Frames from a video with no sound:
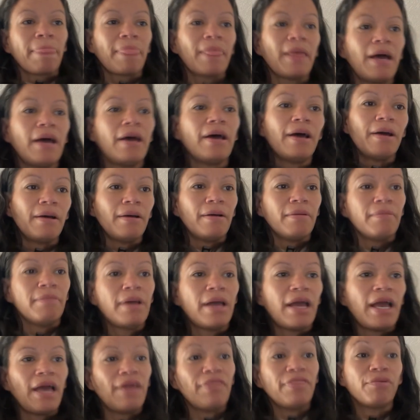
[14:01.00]
And
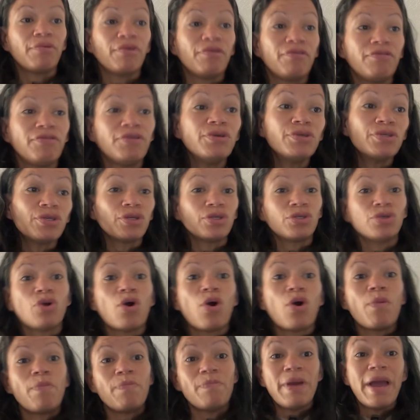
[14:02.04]
the refusal to
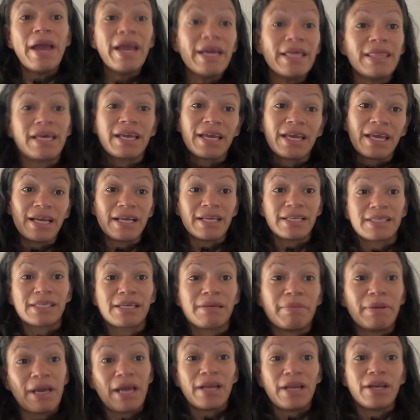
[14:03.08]
obey the king's
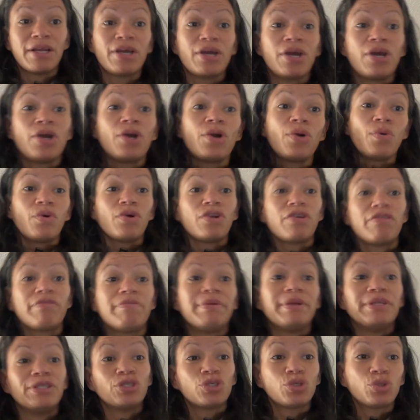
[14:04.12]
command would have
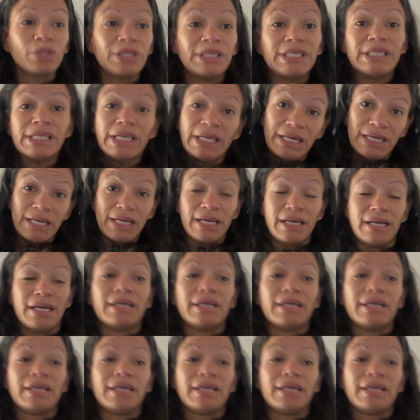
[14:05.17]
been treason.